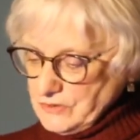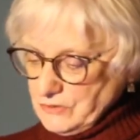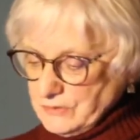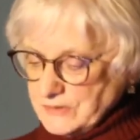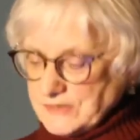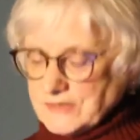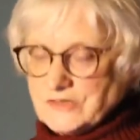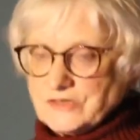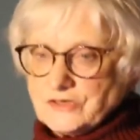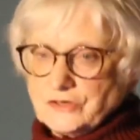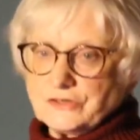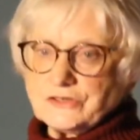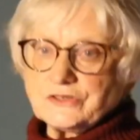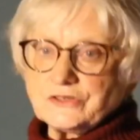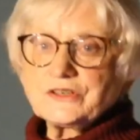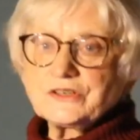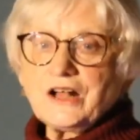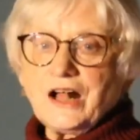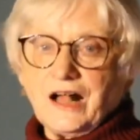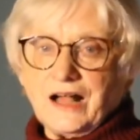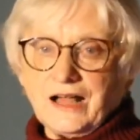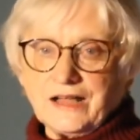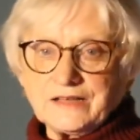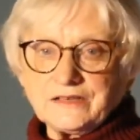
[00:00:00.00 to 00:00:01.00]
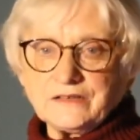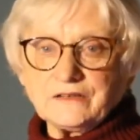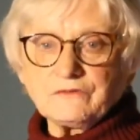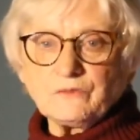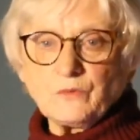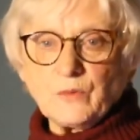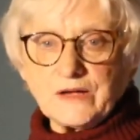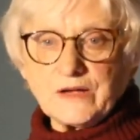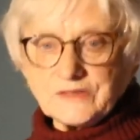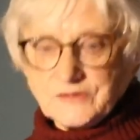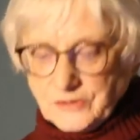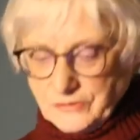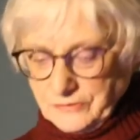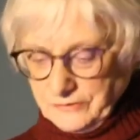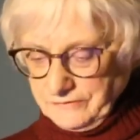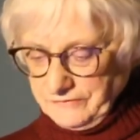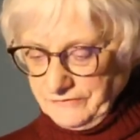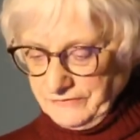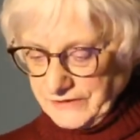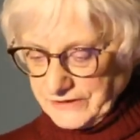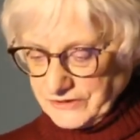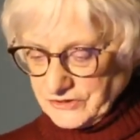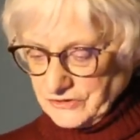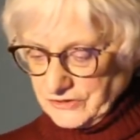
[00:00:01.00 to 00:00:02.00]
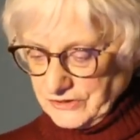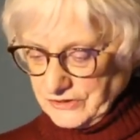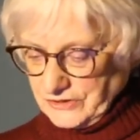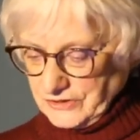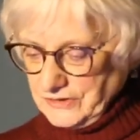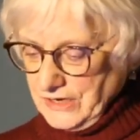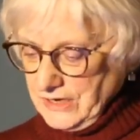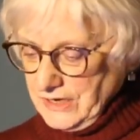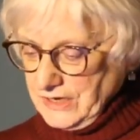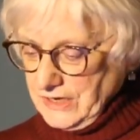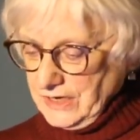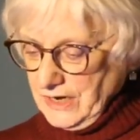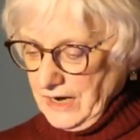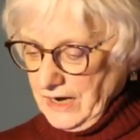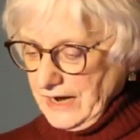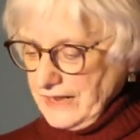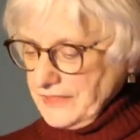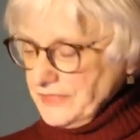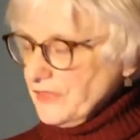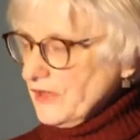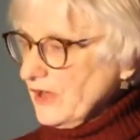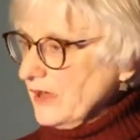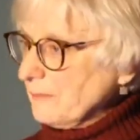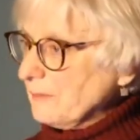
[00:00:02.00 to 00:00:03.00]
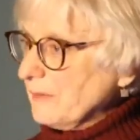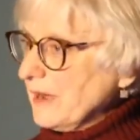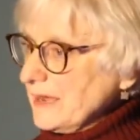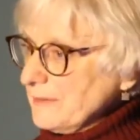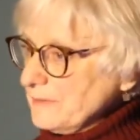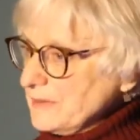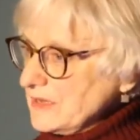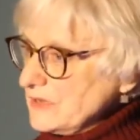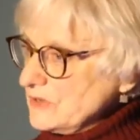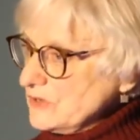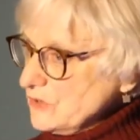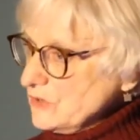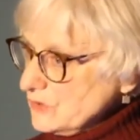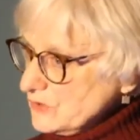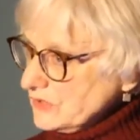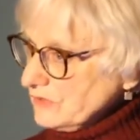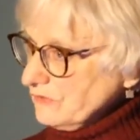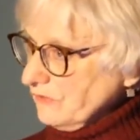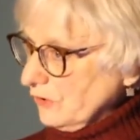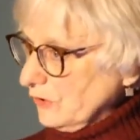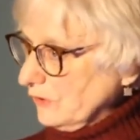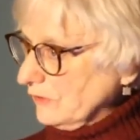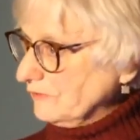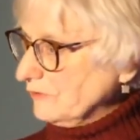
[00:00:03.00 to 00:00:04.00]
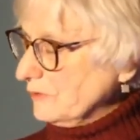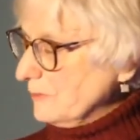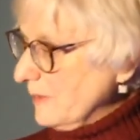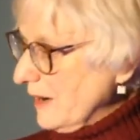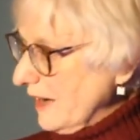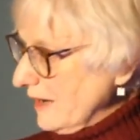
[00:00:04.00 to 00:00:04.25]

a certain kind of Western fiction I thought might be useful for my